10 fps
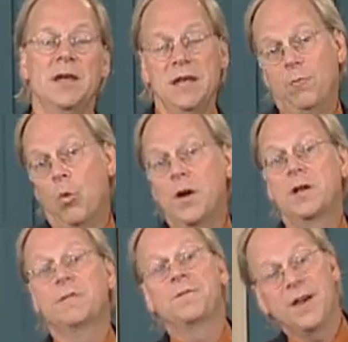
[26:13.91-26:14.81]
If one
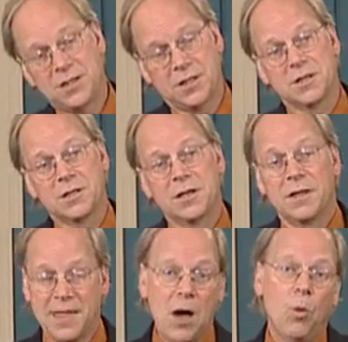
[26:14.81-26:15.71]
confesses,
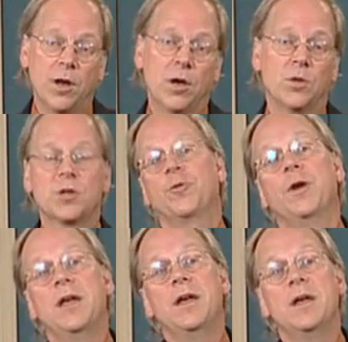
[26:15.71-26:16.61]
that one goes
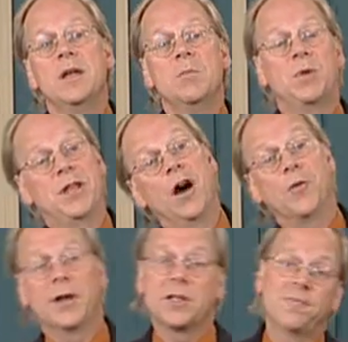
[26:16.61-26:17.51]
free, but the
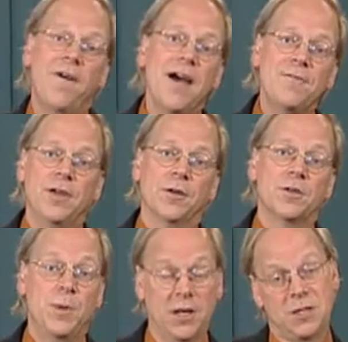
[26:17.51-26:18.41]
other gets 5
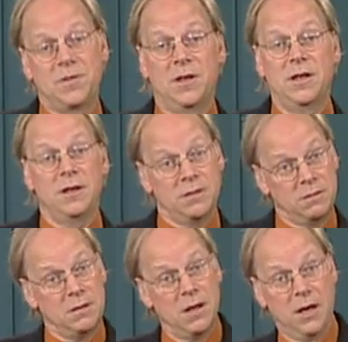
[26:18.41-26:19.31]
years because of the
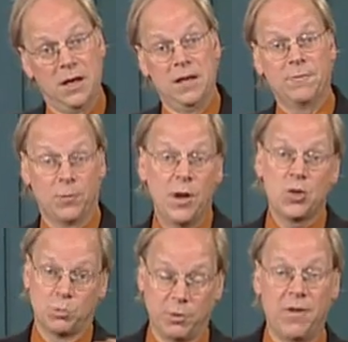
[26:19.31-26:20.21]

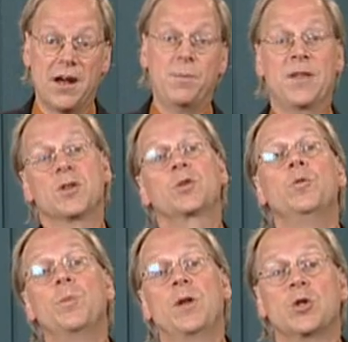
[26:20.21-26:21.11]
information provided by the
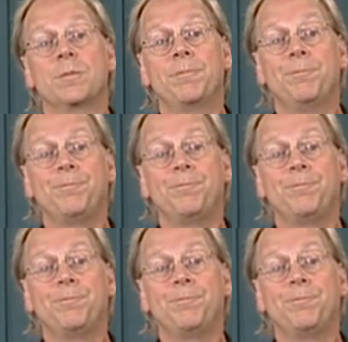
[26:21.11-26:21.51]
stool pigeon.